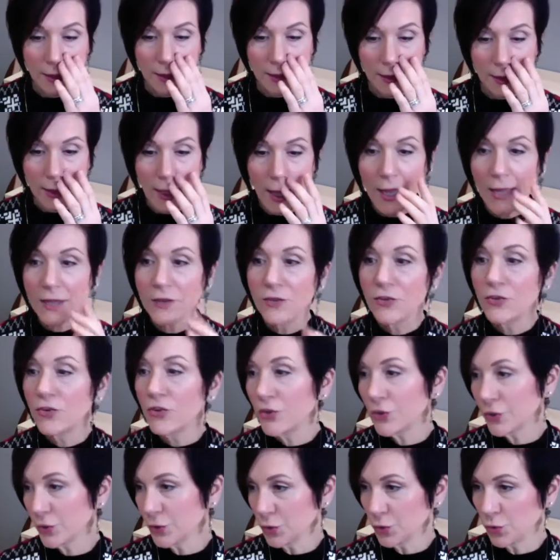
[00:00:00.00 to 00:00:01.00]
can
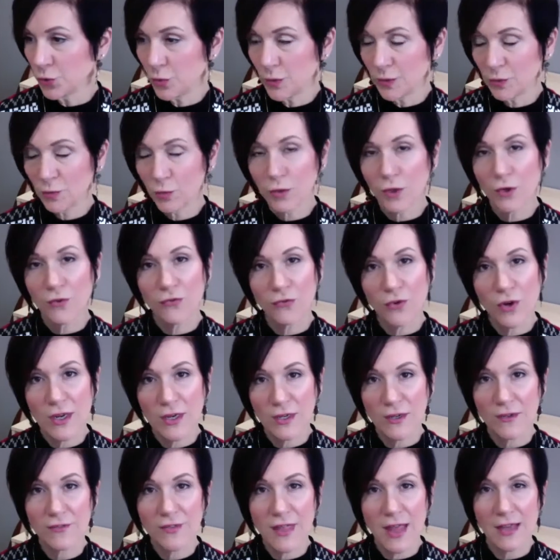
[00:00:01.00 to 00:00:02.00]
do when we're afraid
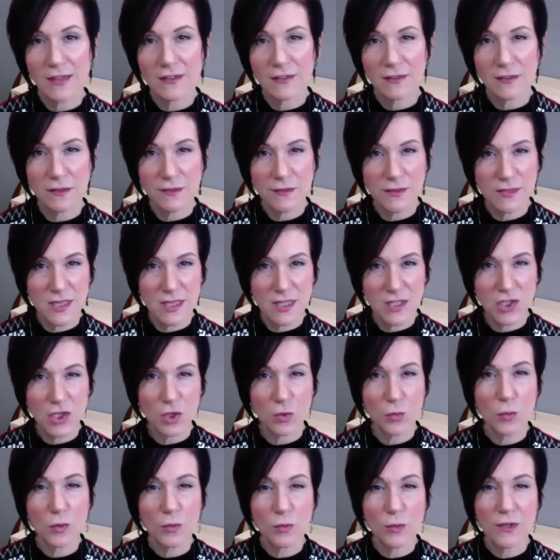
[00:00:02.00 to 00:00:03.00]
of that sensation,
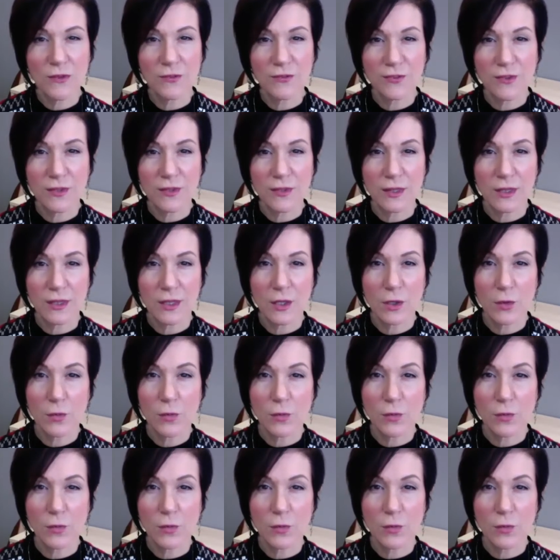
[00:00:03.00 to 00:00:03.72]
when we feel it.